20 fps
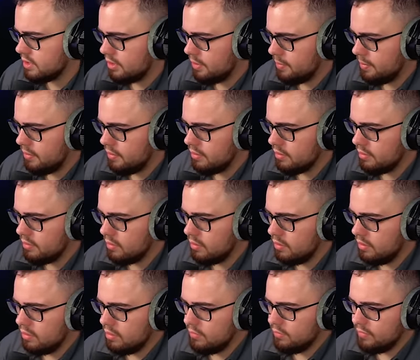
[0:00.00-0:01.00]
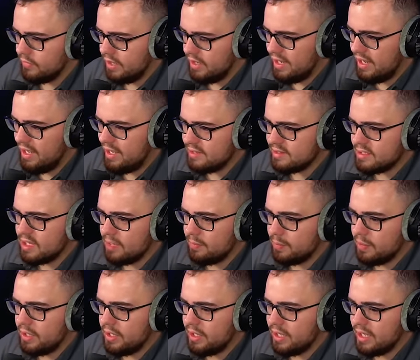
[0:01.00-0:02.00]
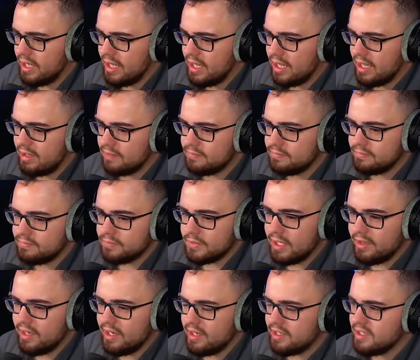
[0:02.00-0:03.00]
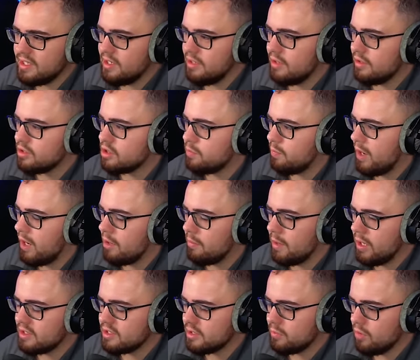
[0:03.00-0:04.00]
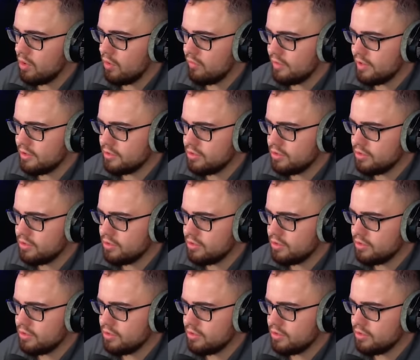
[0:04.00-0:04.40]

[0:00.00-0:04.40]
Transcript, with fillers: it up here? Okay. It is up here. I think I've seen another spider bot somewhere over there